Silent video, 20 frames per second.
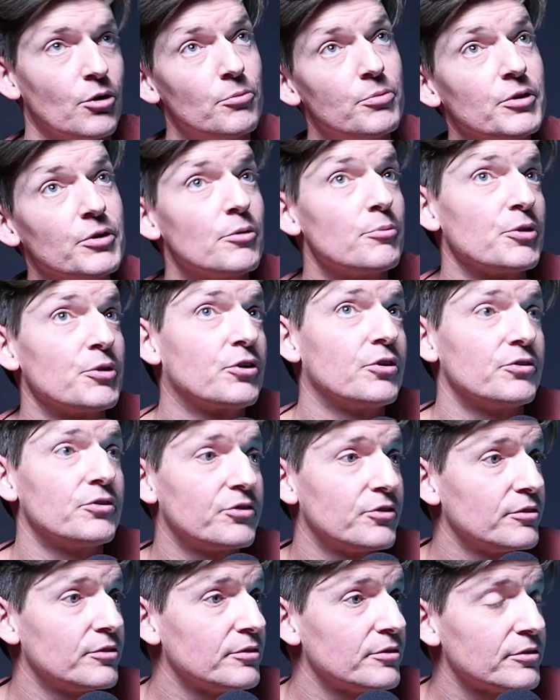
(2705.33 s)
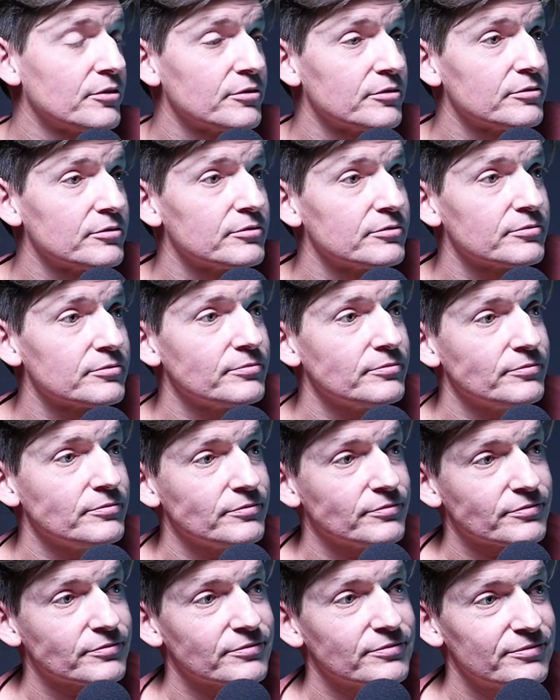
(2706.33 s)
know be, because pst for
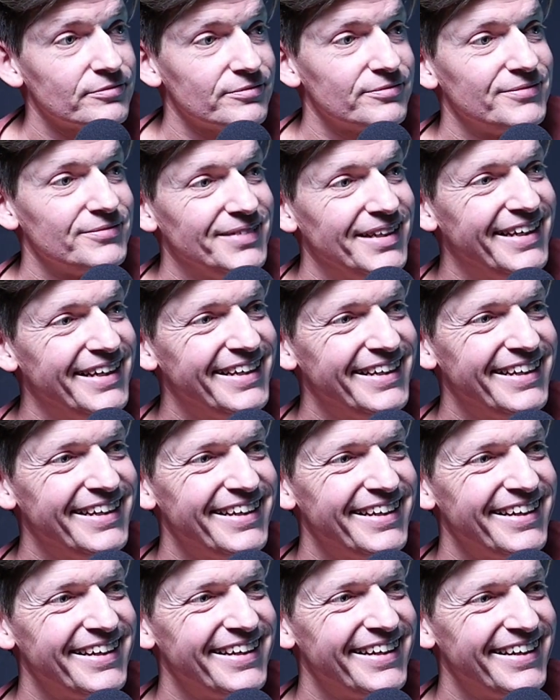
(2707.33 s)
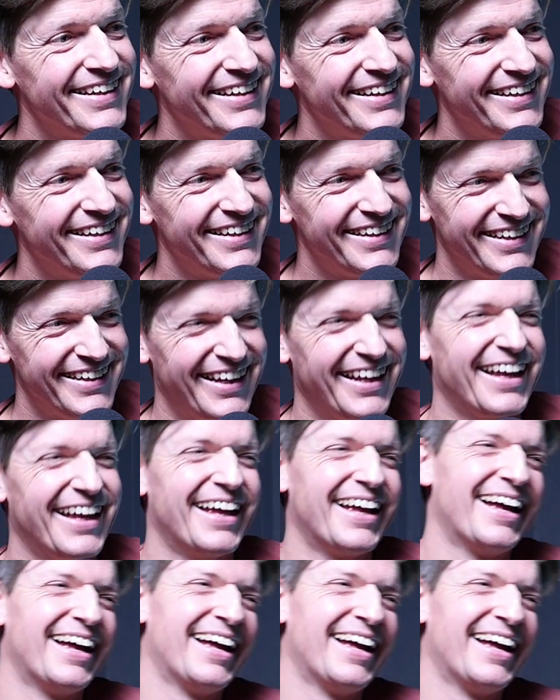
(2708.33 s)
pst clever word